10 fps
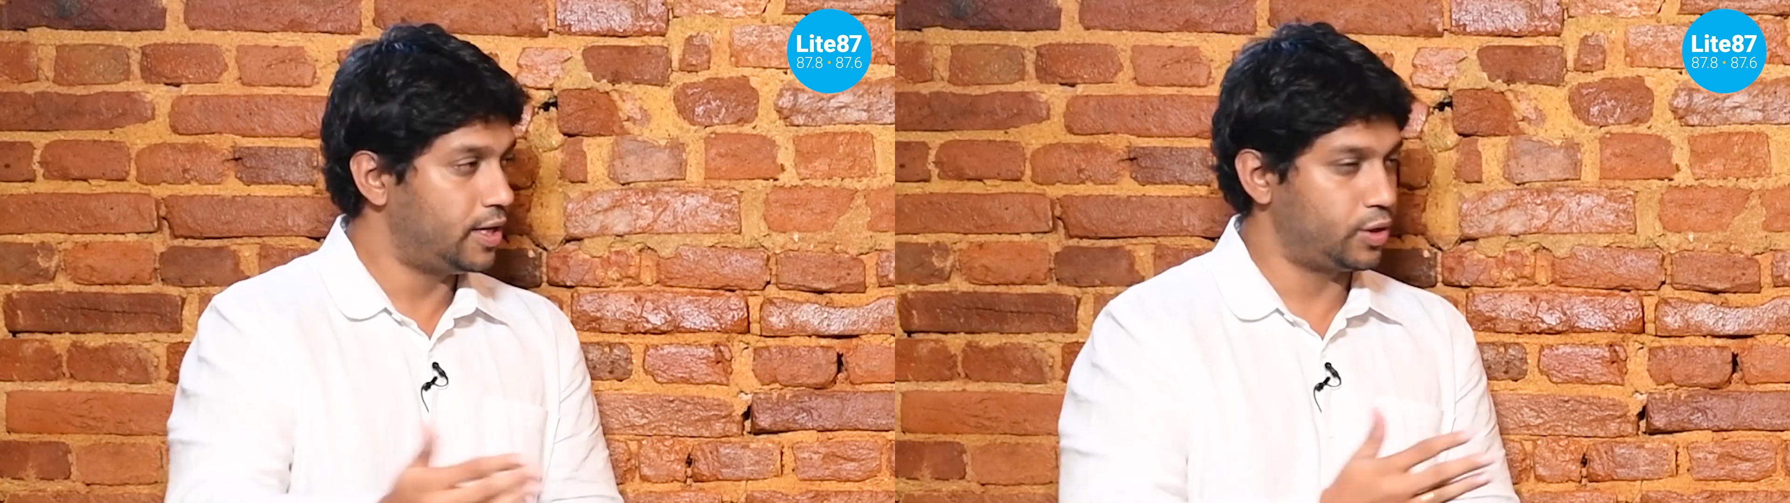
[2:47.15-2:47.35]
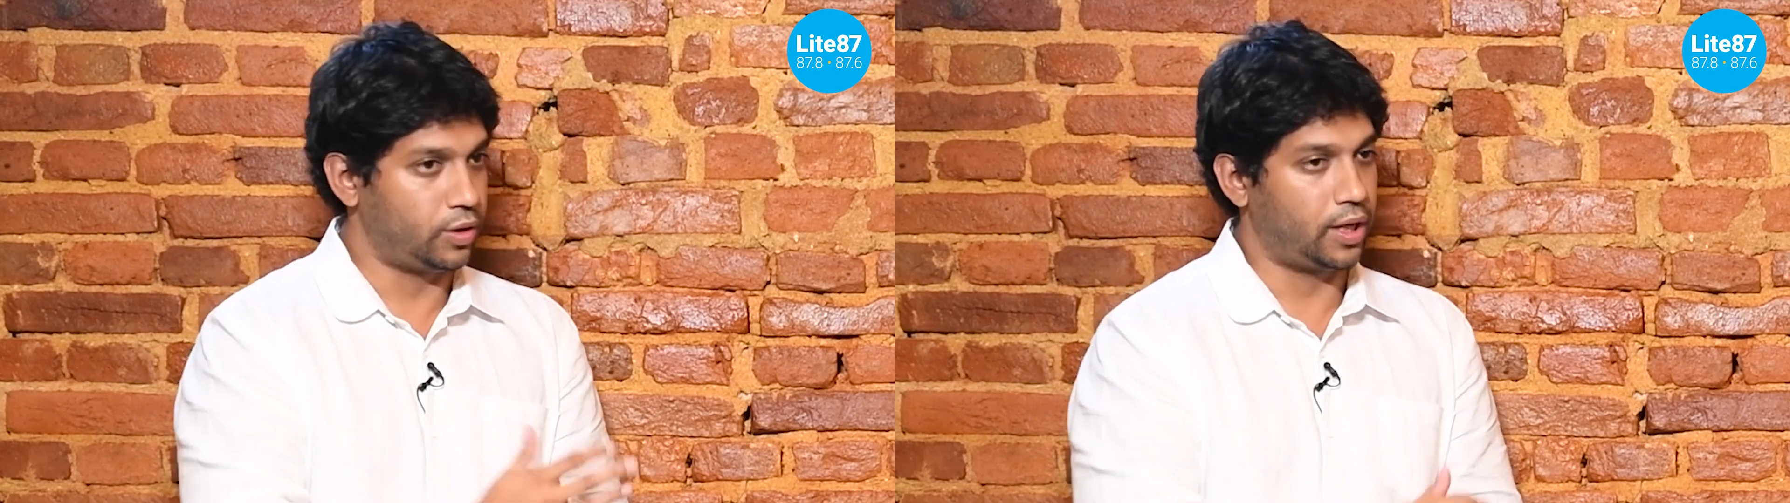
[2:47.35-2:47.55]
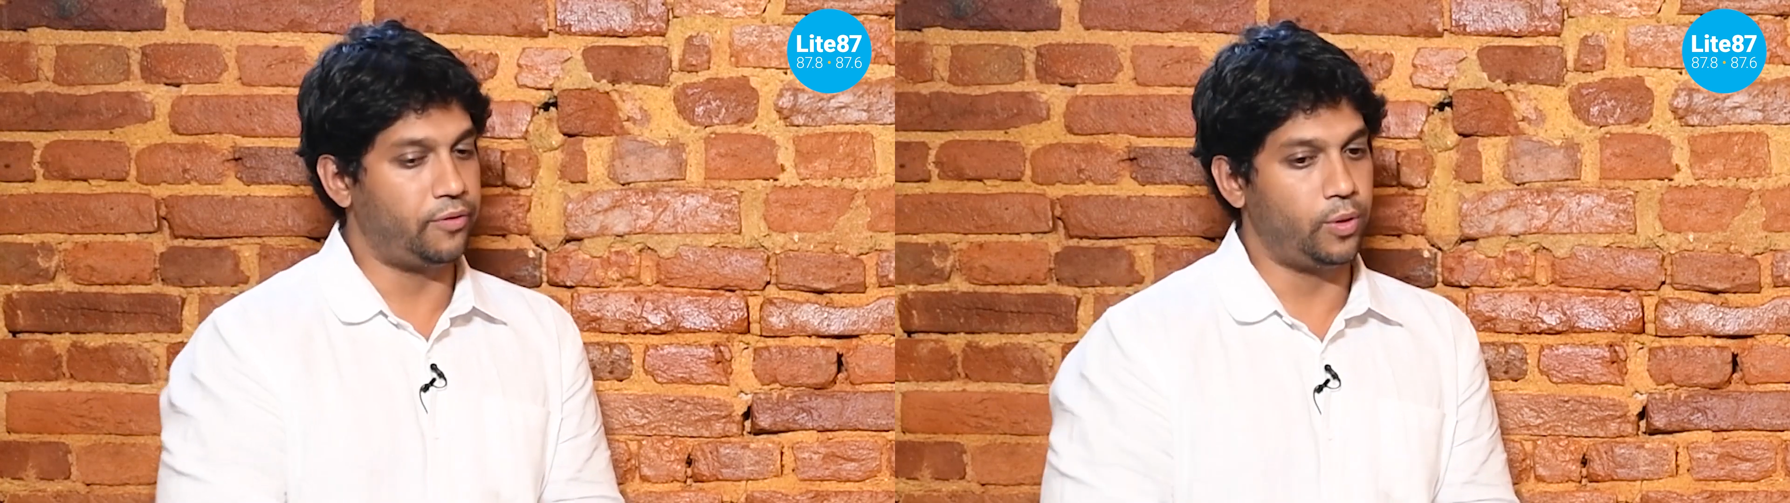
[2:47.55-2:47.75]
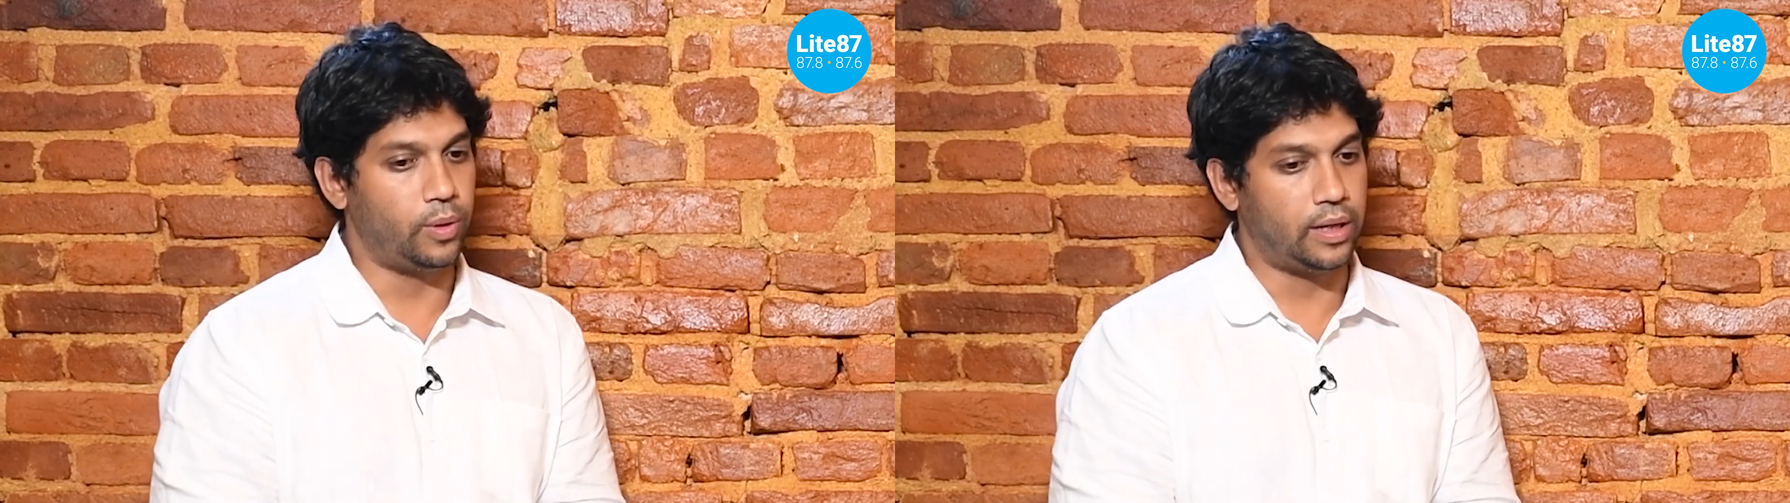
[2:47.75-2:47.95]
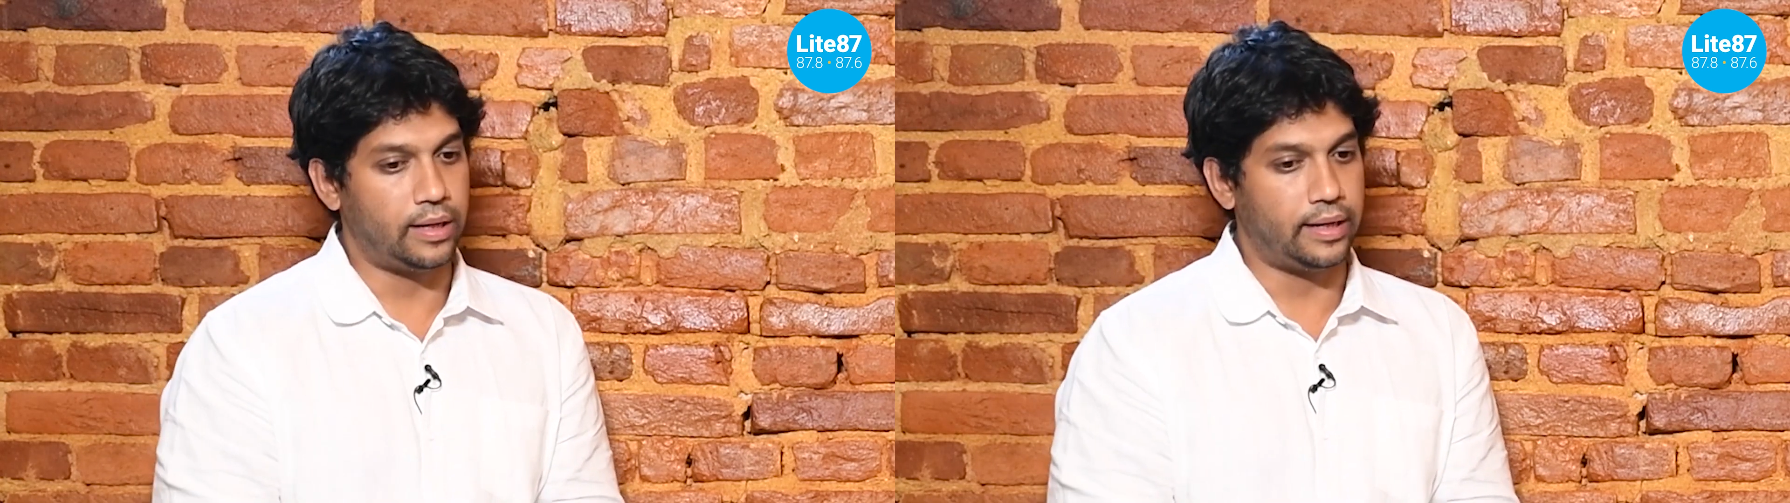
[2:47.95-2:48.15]
So to give
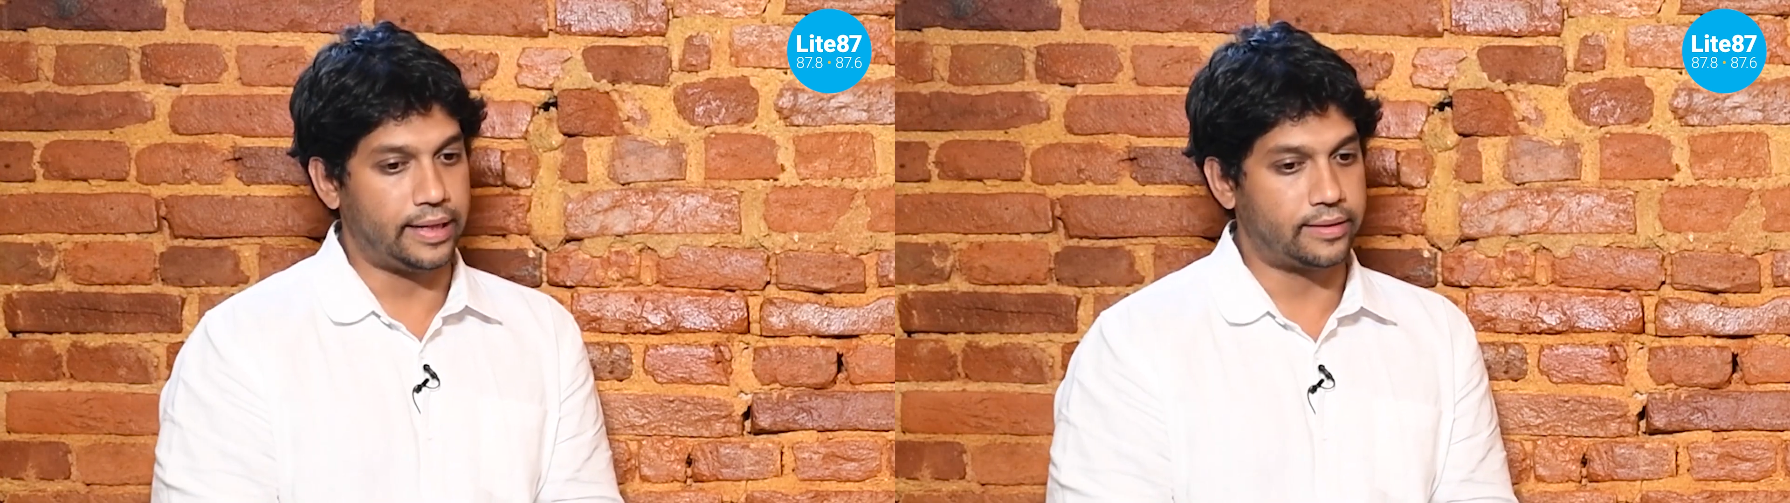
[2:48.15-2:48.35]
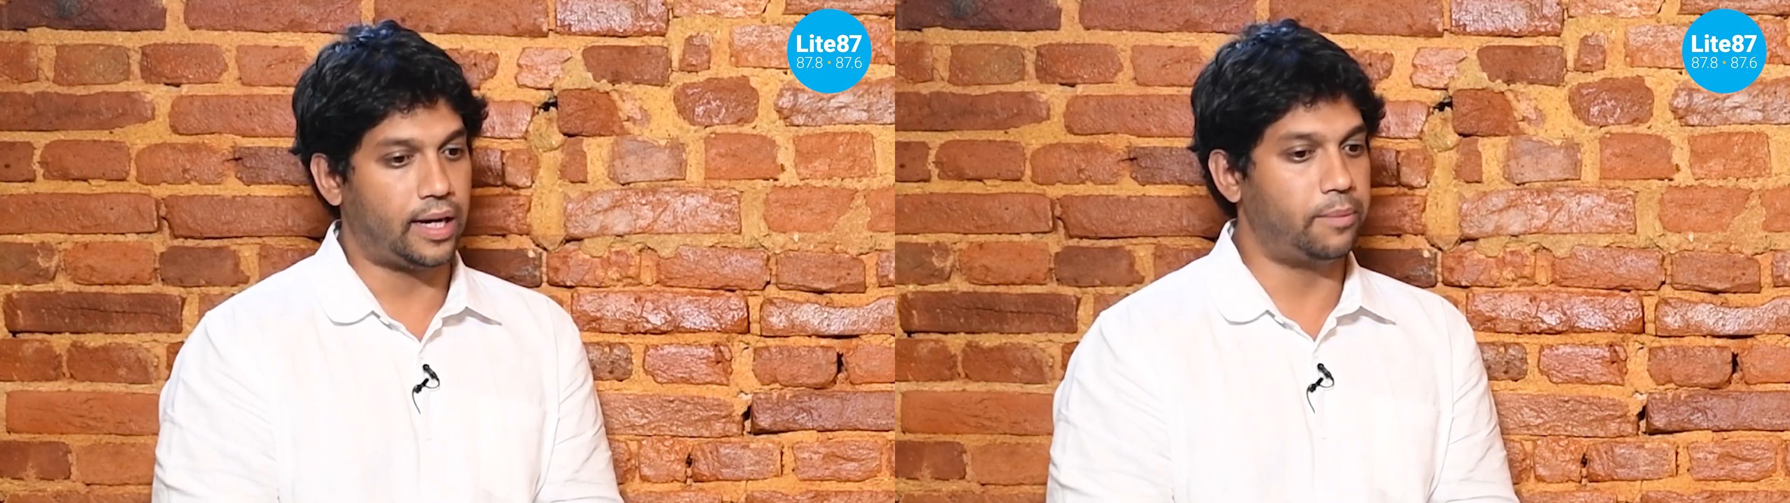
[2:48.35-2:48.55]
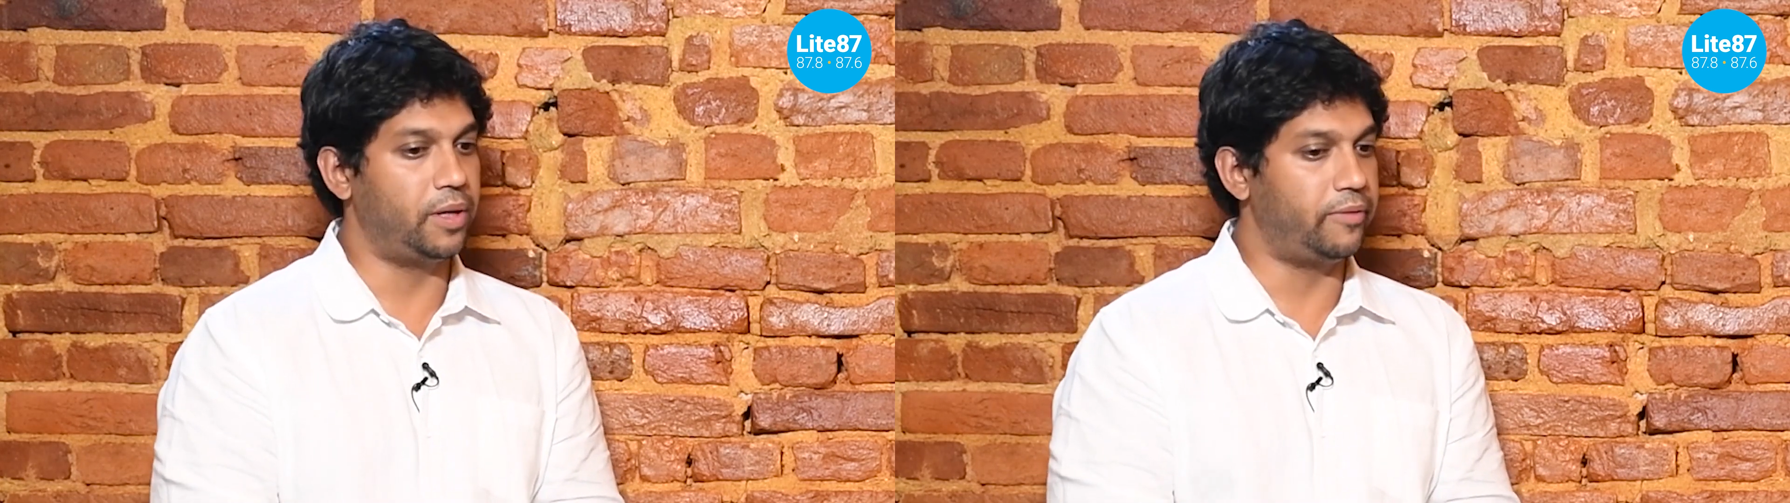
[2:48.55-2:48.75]
you an example,